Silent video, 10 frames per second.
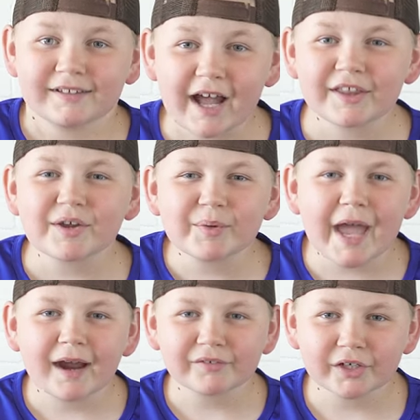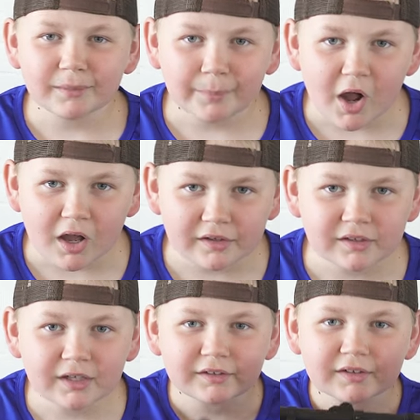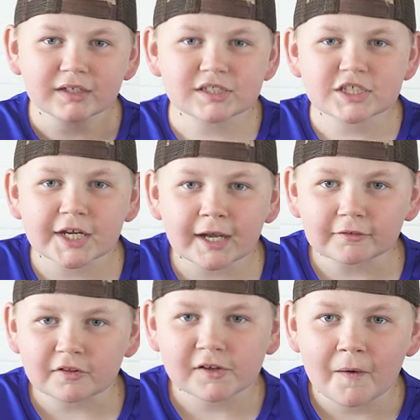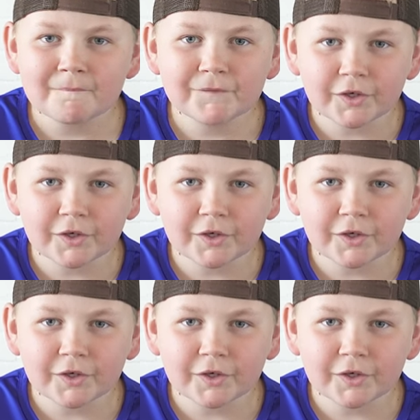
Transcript: Now that we have it unboxed, let's check out the scope